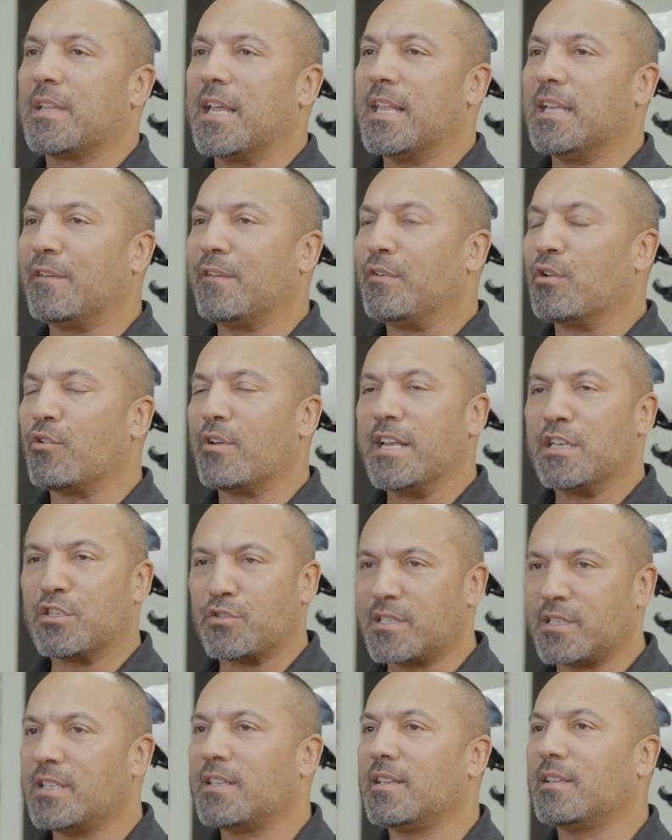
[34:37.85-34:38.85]
And then if you're
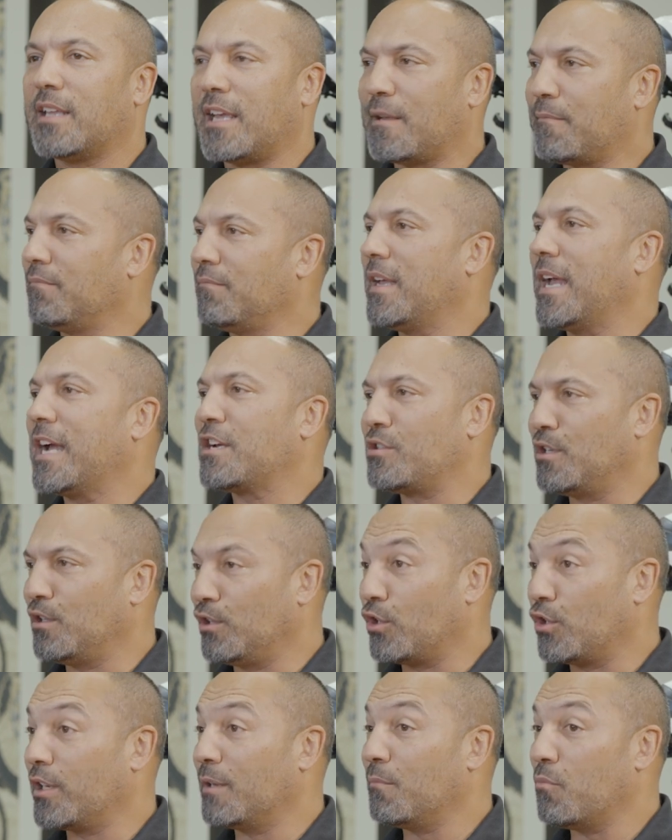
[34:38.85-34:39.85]
interested in like actually
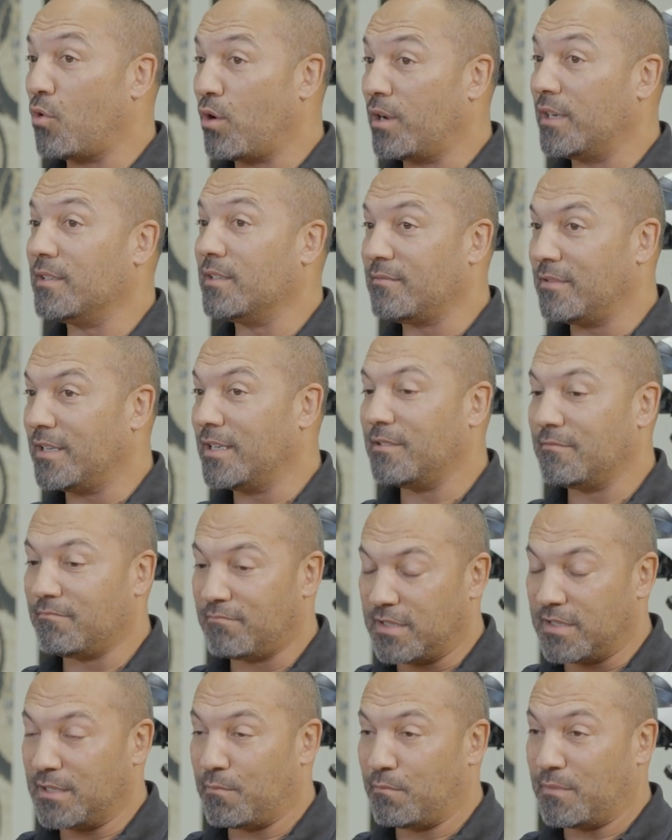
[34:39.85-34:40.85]
learning more
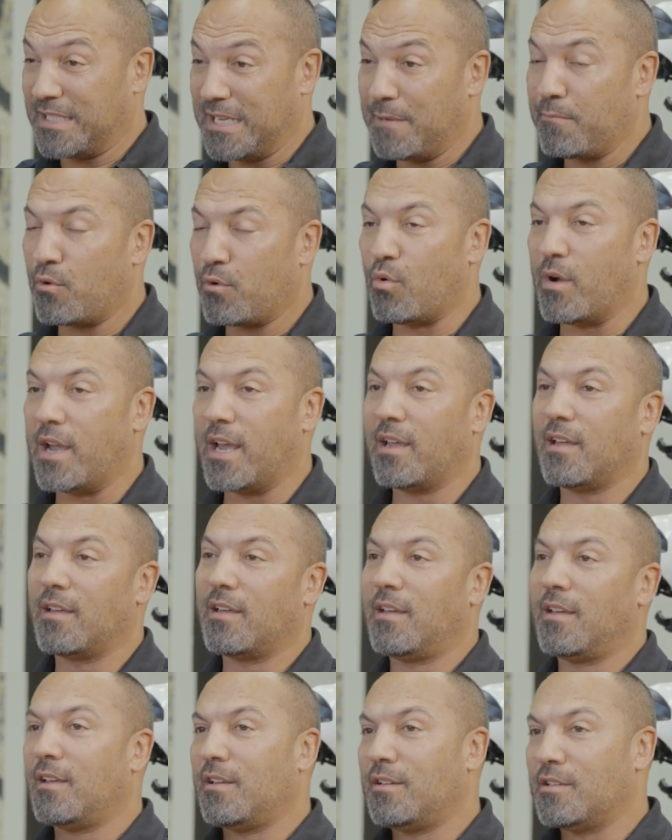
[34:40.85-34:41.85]
in a deeper way,
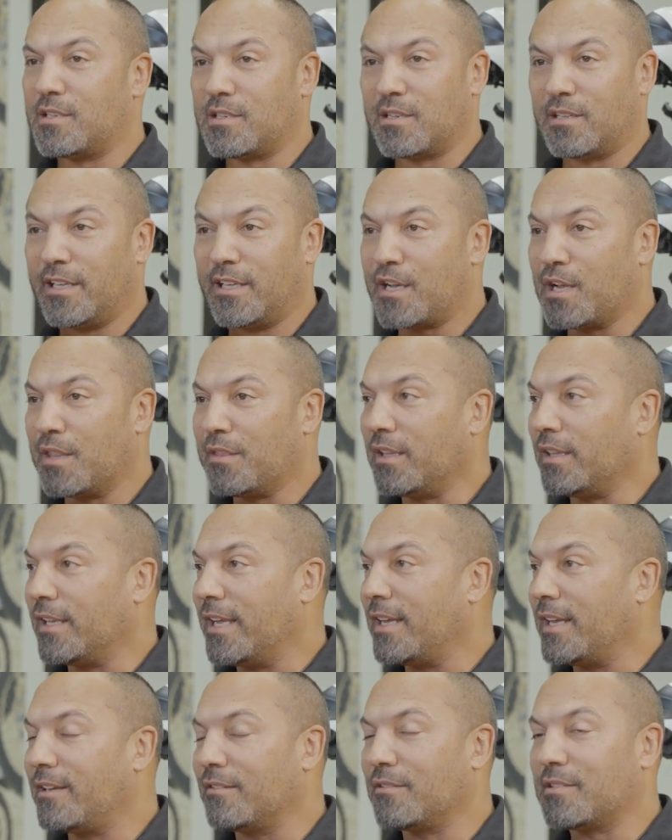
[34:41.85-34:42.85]
just click on the link.